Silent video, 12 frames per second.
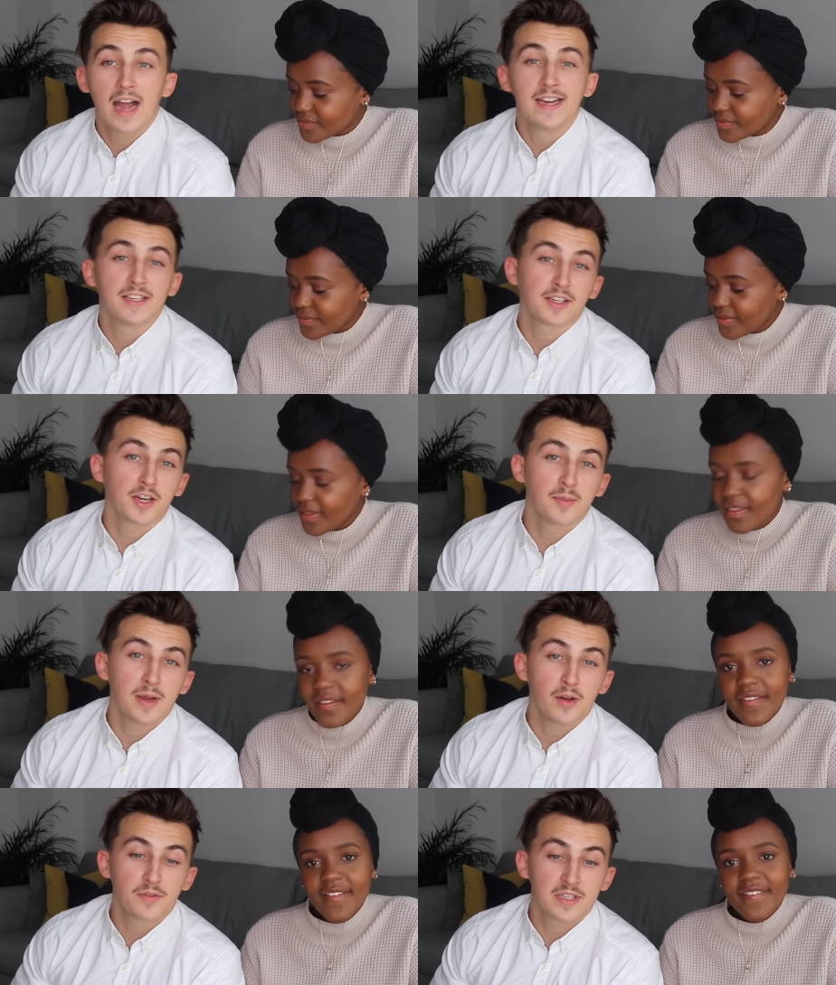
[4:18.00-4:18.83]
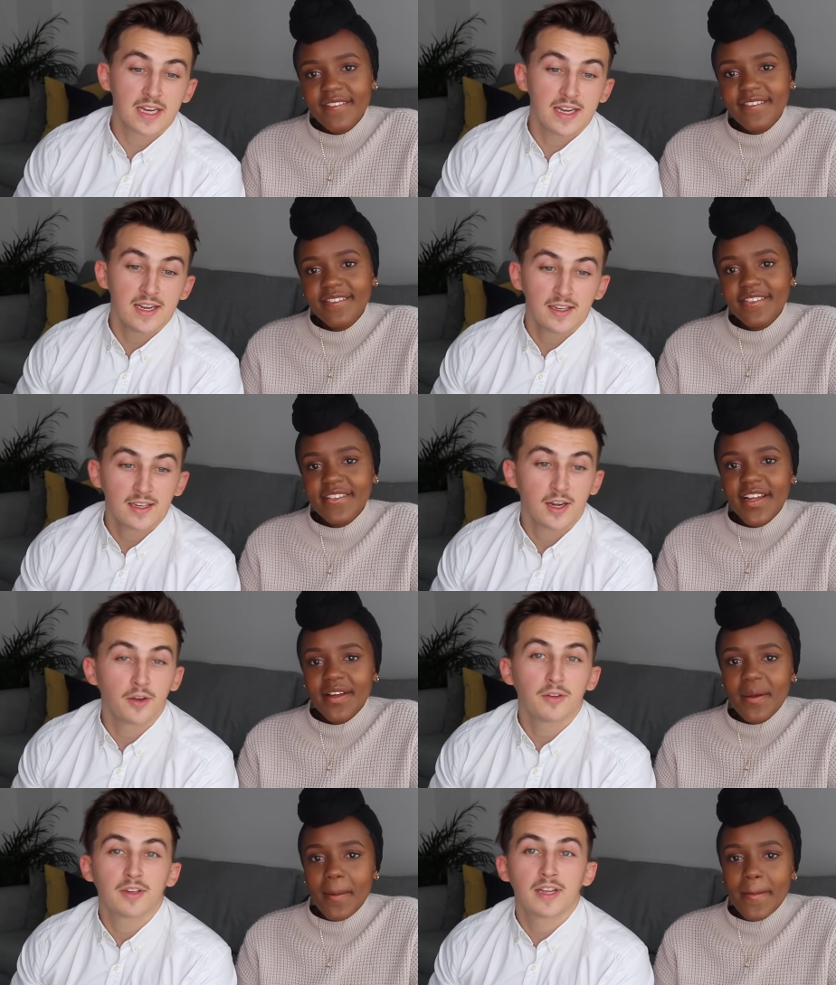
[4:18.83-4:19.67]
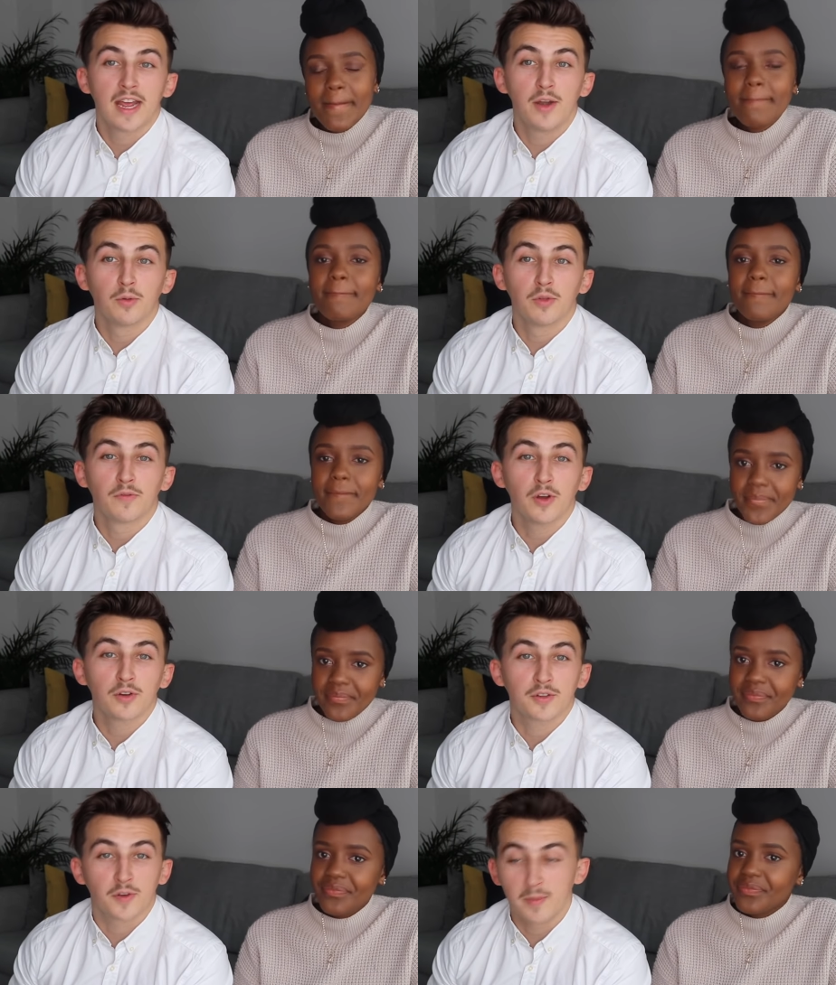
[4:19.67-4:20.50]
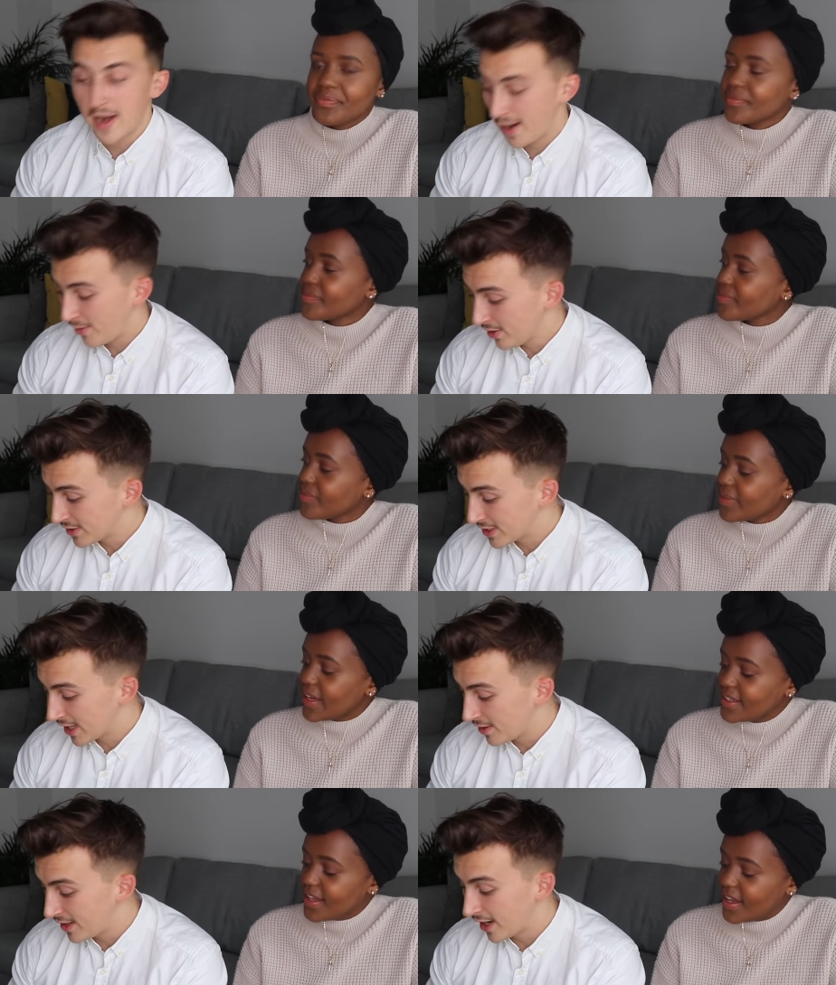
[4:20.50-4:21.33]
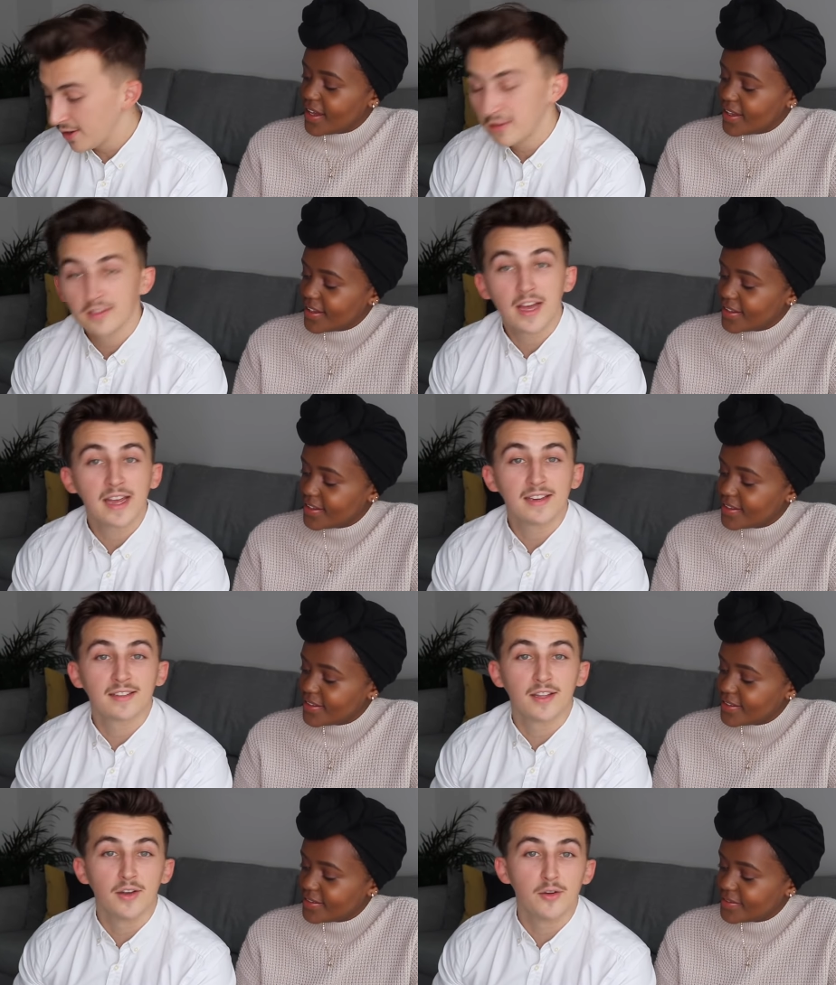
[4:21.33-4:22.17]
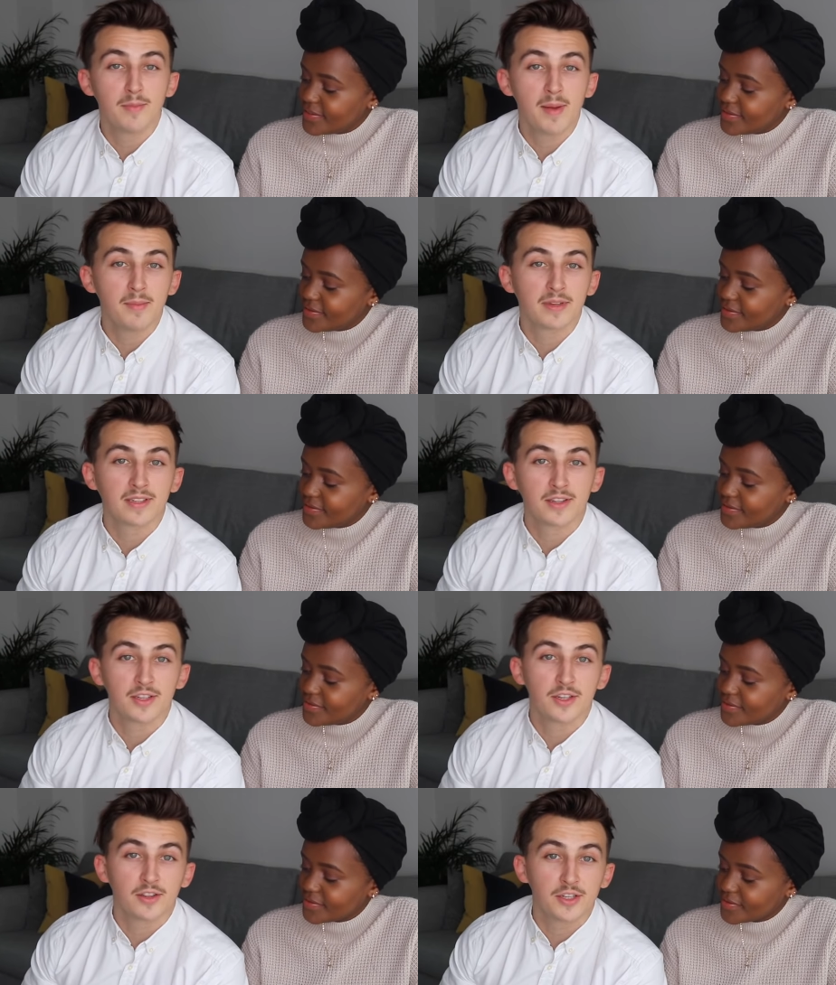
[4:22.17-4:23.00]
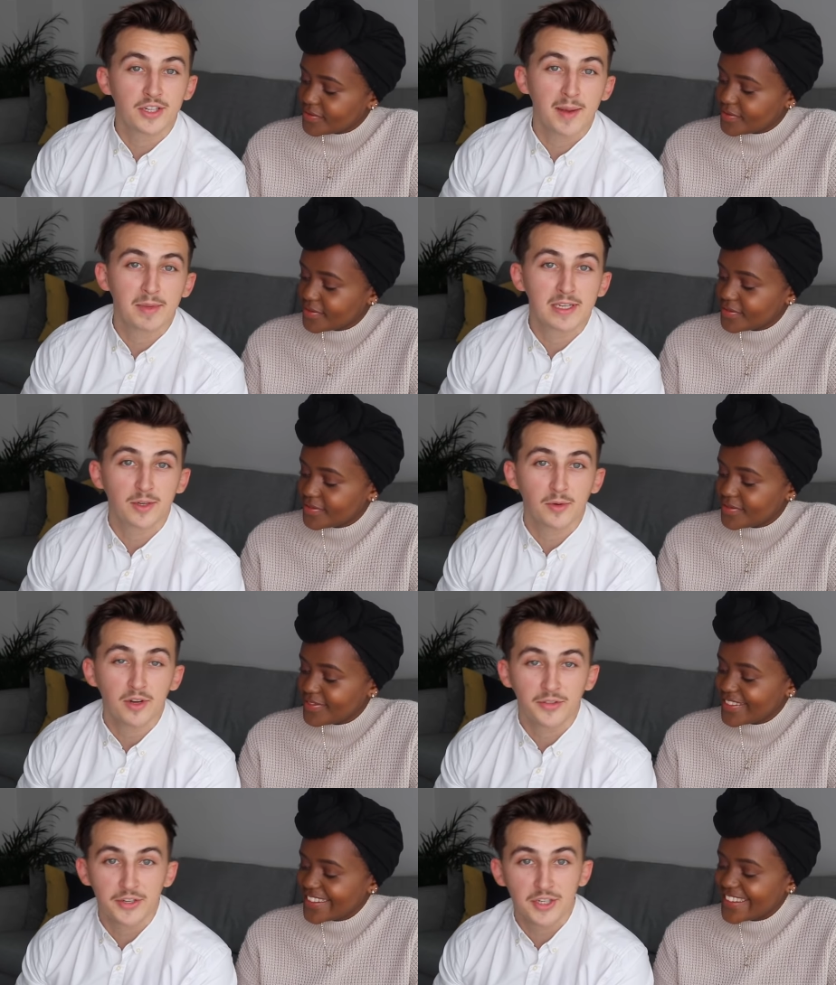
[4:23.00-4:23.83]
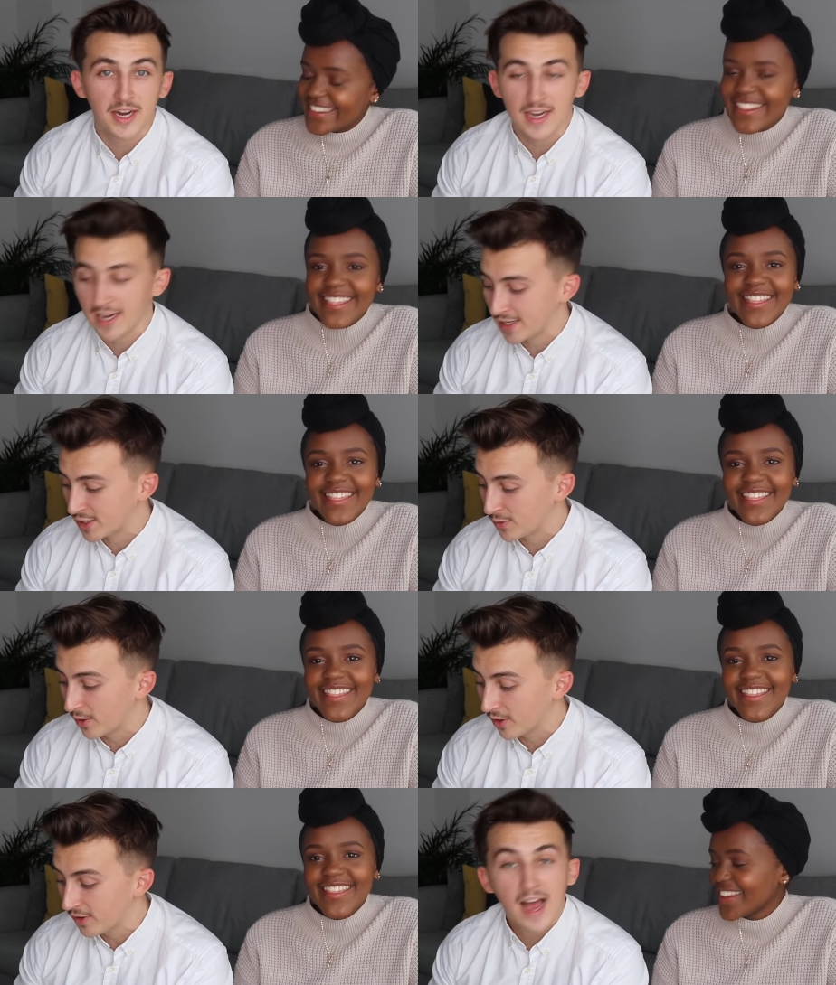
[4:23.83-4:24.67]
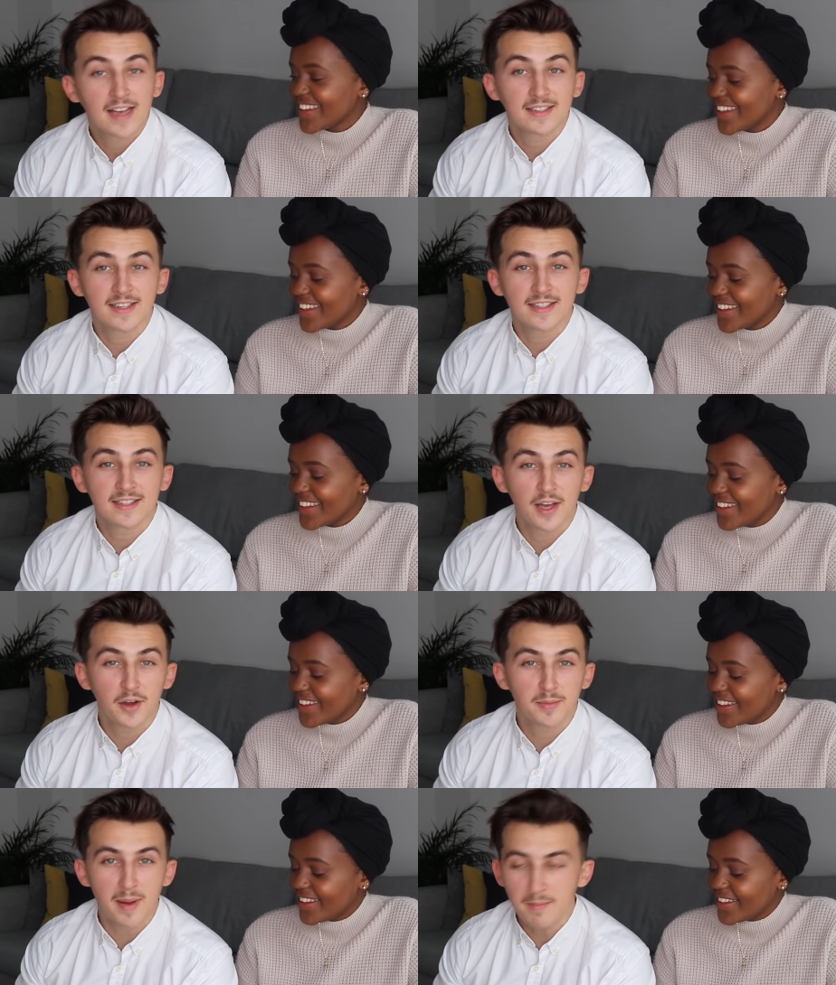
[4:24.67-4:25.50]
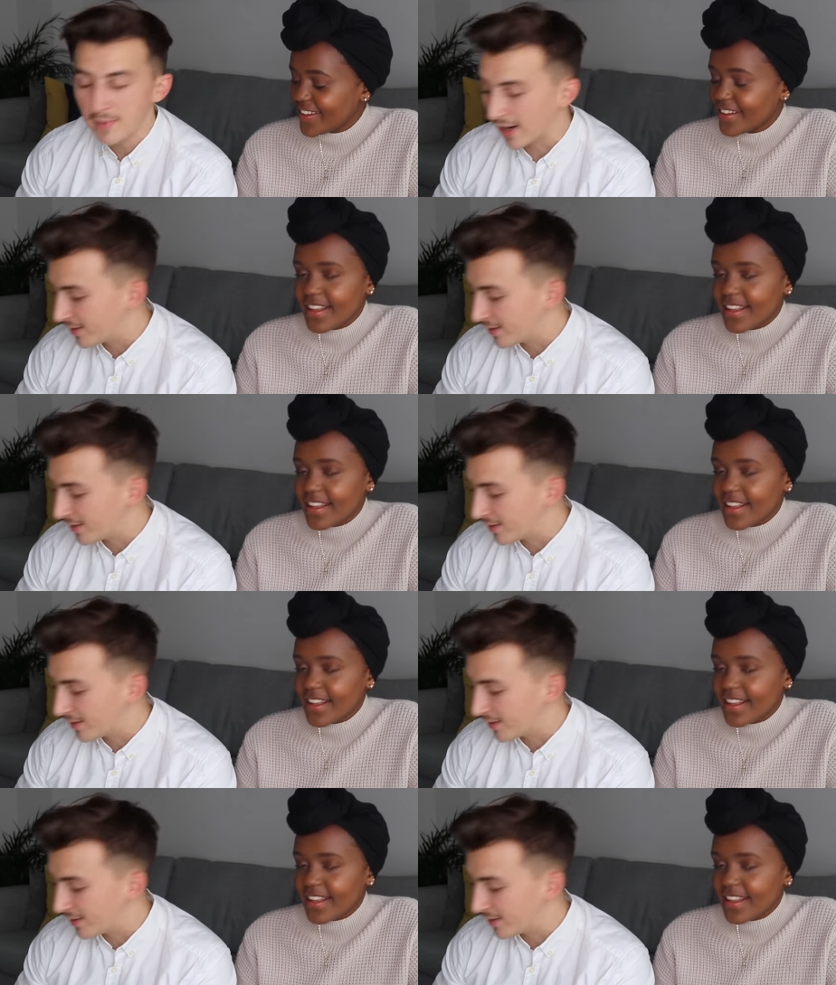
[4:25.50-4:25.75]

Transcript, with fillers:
Speaker 1: And he's going to be obviously, you know, in all the vlogs from now on. So, you yeah. know, that is the new member to the, the Jammy squad. The JK squad has its third member.